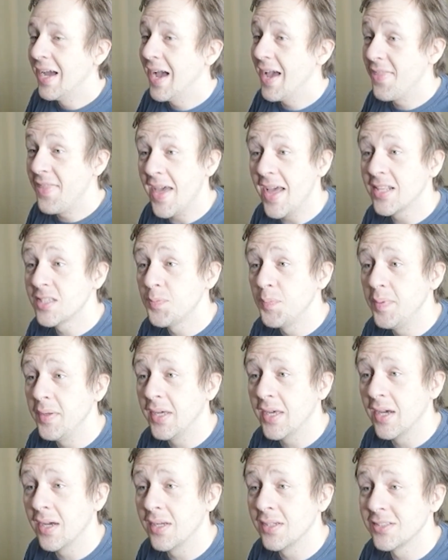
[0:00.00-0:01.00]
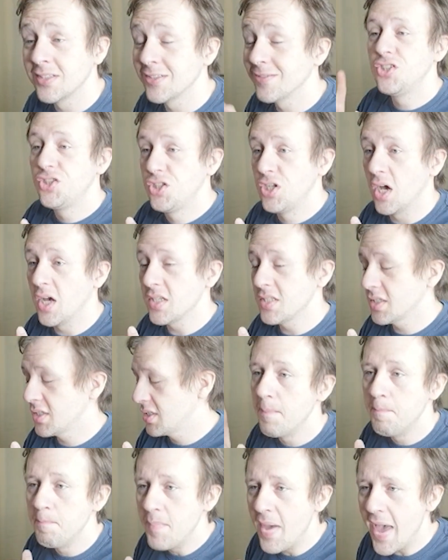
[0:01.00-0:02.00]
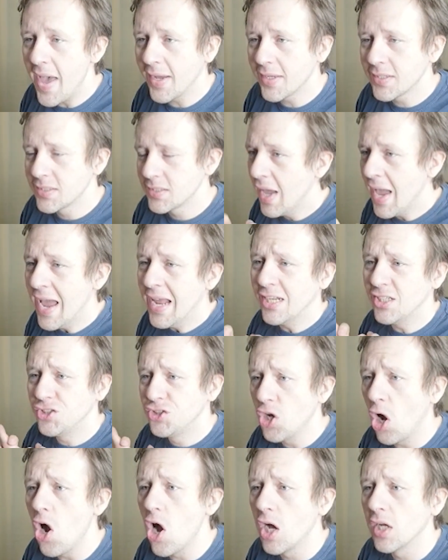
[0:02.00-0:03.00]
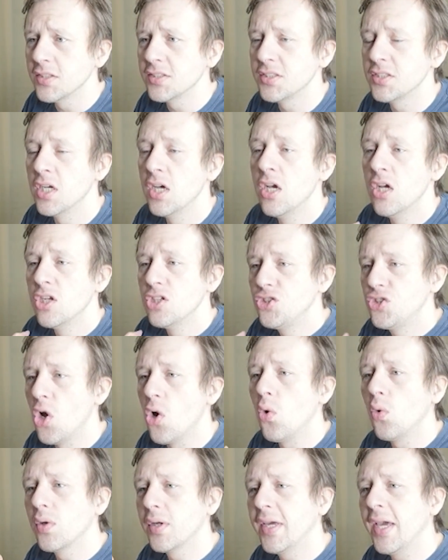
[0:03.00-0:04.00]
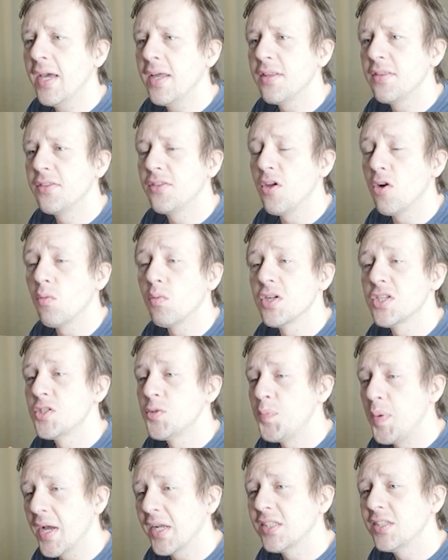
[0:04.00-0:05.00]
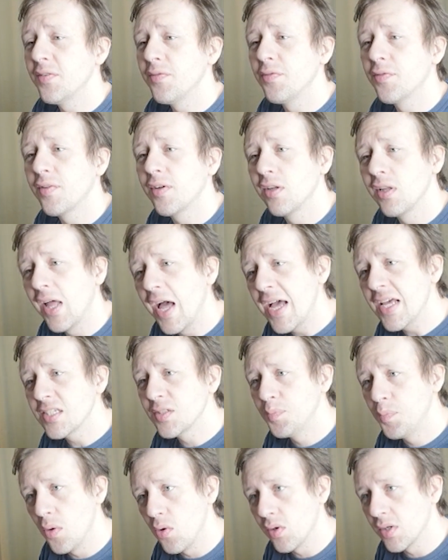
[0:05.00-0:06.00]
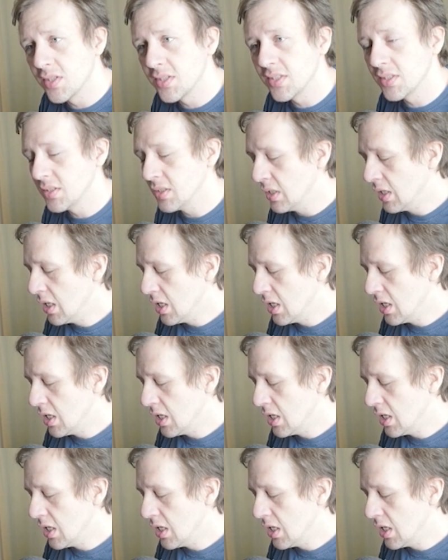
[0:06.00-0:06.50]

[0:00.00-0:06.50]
and that's because Dusks, Mechs, and Dawns don't get their respective class bonuses.